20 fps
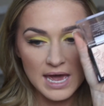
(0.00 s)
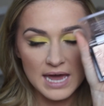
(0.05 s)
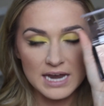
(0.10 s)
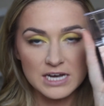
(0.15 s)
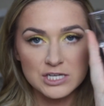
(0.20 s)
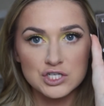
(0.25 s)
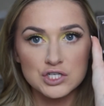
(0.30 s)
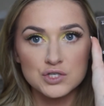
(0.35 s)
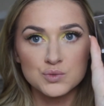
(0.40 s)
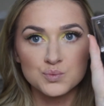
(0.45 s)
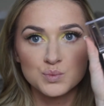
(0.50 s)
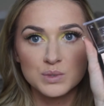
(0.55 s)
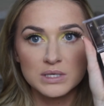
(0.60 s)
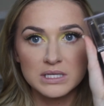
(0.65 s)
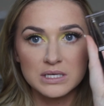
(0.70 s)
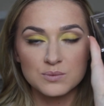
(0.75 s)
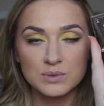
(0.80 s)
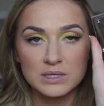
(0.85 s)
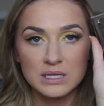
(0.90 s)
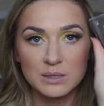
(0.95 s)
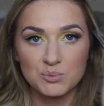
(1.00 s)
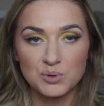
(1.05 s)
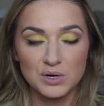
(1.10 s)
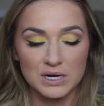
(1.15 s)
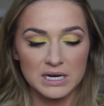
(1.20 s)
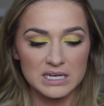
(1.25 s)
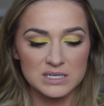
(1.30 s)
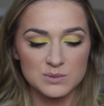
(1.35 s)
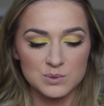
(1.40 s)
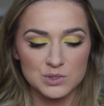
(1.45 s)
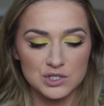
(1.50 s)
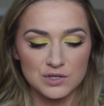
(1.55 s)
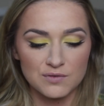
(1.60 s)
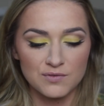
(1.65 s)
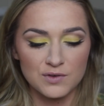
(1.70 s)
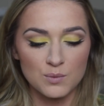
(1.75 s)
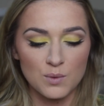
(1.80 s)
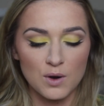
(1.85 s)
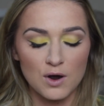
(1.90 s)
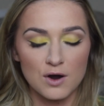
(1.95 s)
And it's just really, really pretty, especially
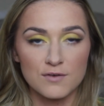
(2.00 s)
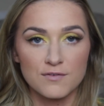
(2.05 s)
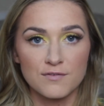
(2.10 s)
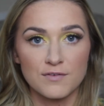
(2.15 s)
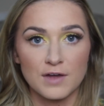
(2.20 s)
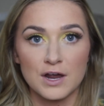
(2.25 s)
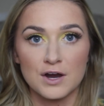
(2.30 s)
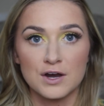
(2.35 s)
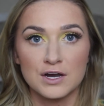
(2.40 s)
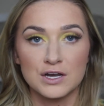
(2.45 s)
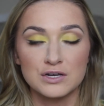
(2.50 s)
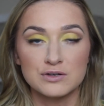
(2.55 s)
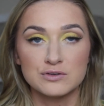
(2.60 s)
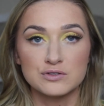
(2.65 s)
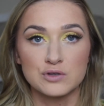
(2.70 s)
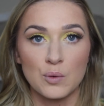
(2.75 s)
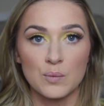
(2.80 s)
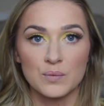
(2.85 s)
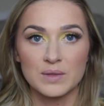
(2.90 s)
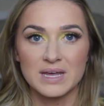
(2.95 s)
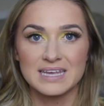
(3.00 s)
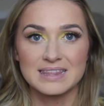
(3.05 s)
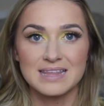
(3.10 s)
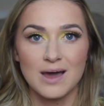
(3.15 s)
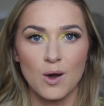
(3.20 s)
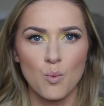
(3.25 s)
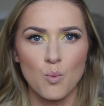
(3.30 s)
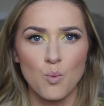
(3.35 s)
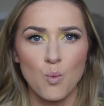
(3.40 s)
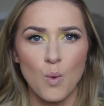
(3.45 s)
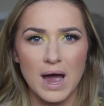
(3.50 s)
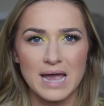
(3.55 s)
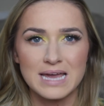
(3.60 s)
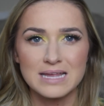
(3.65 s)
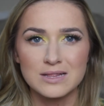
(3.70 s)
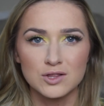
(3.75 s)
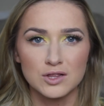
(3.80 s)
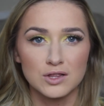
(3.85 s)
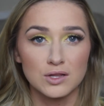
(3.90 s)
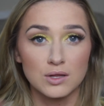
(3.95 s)
if you are fair and you don't like that
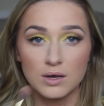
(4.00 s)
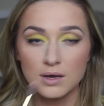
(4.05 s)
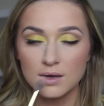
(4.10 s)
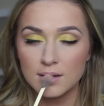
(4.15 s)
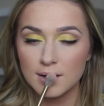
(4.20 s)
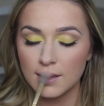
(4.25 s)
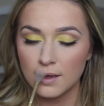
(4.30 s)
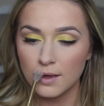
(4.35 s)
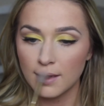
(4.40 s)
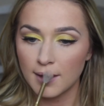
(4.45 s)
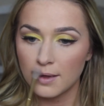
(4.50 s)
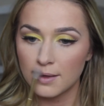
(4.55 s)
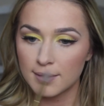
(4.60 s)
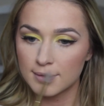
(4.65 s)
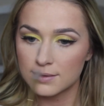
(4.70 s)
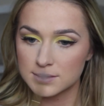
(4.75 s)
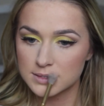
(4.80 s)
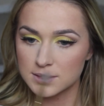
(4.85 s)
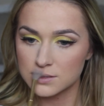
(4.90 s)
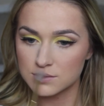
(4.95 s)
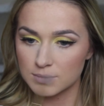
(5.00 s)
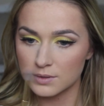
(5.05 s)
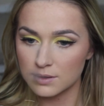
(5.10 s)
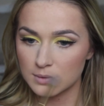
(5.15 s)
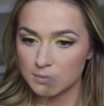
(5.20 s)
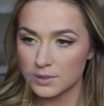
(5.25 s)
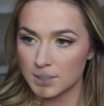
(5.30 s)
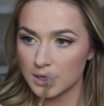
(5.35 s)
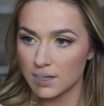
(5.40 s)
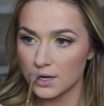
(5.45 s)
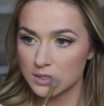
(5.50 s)
white look. This is really pretty,